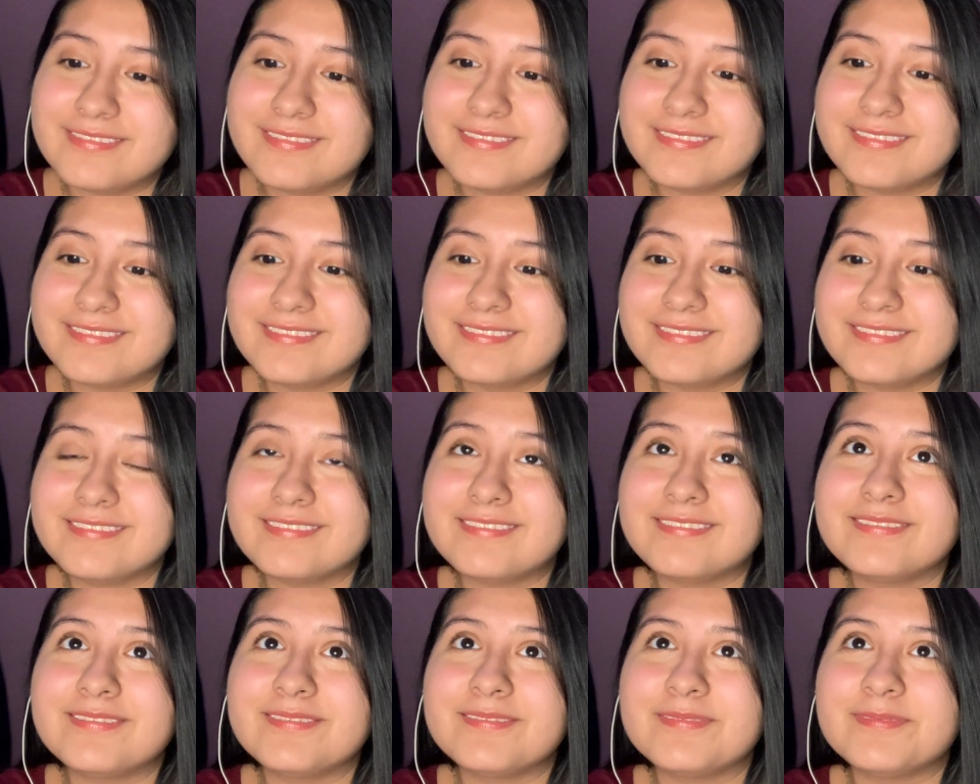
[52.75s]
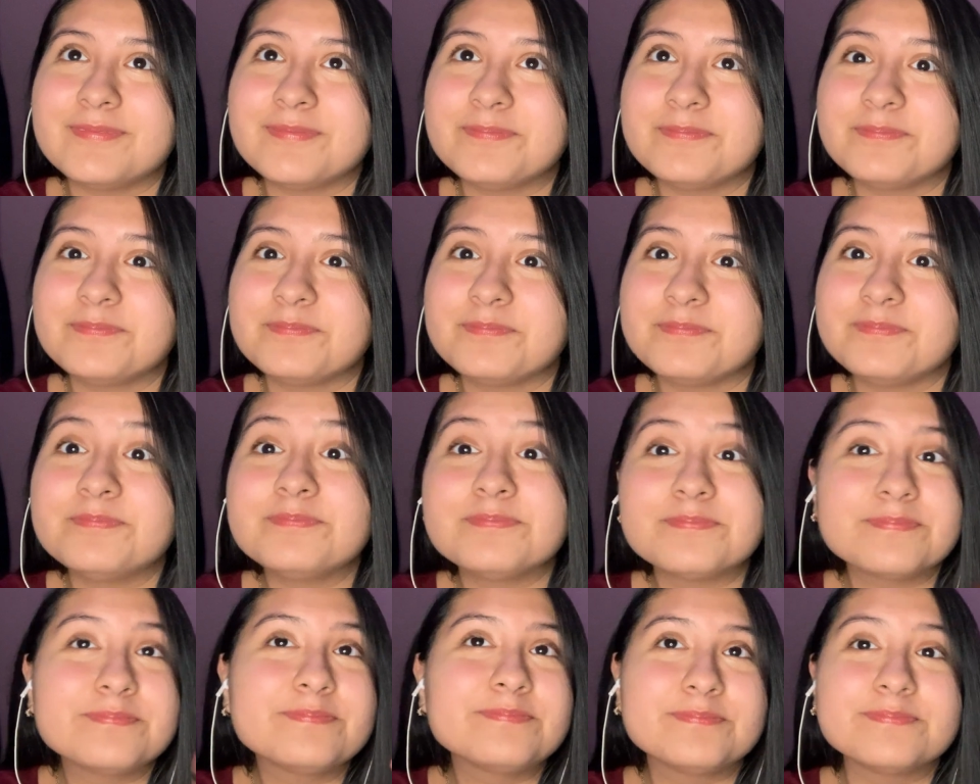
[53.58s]

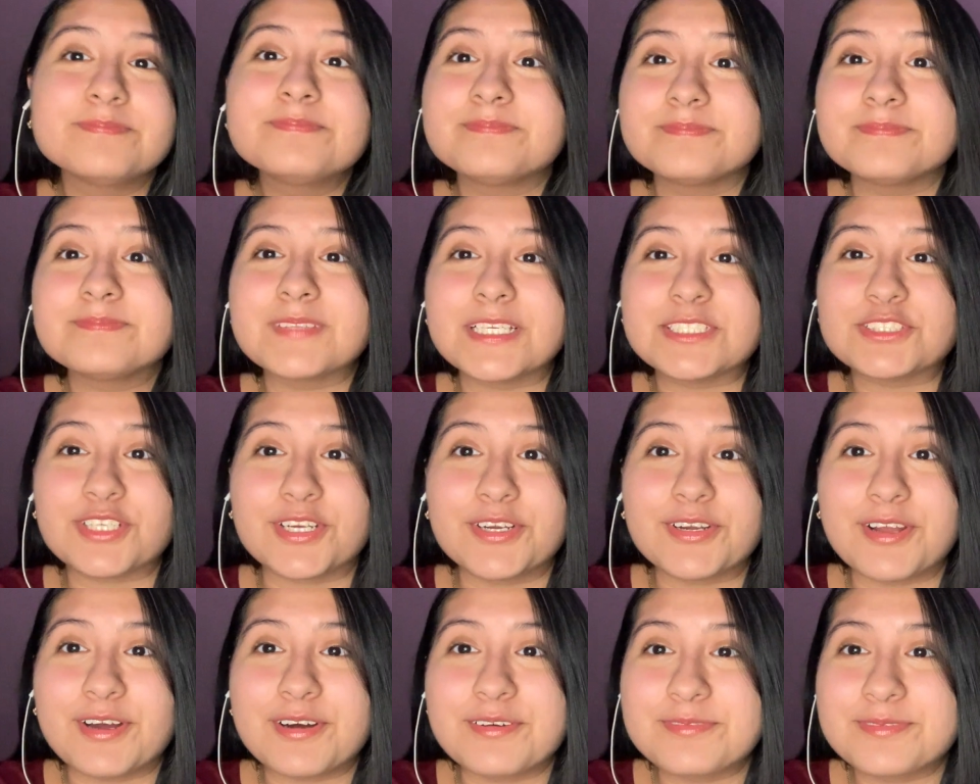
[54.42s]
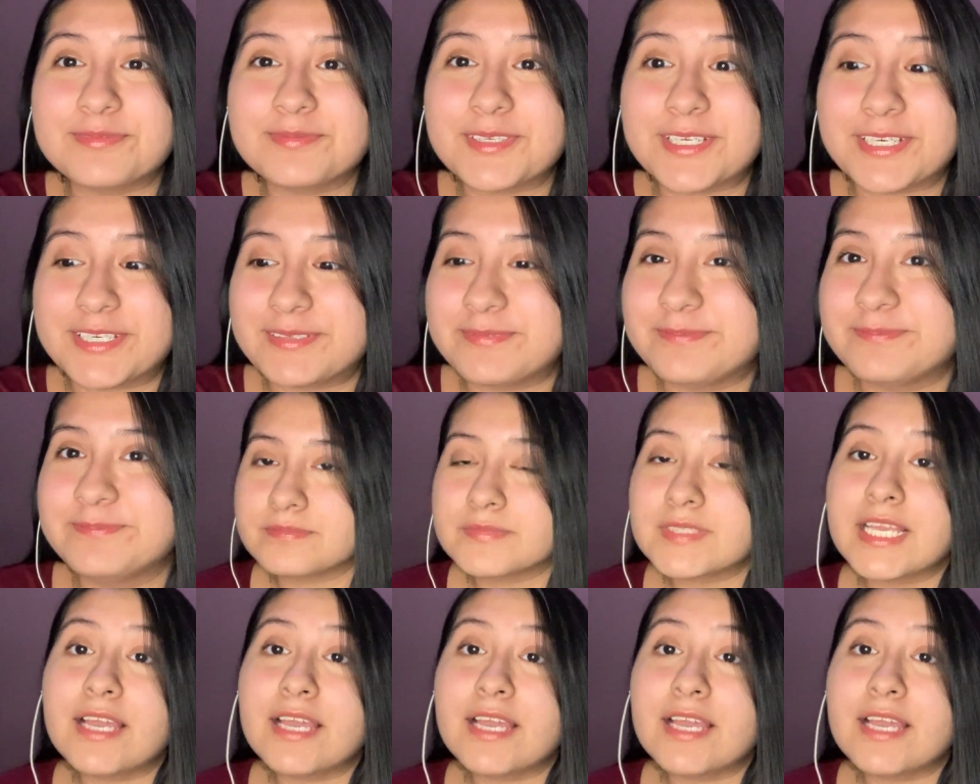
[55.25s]
It turned off. Good.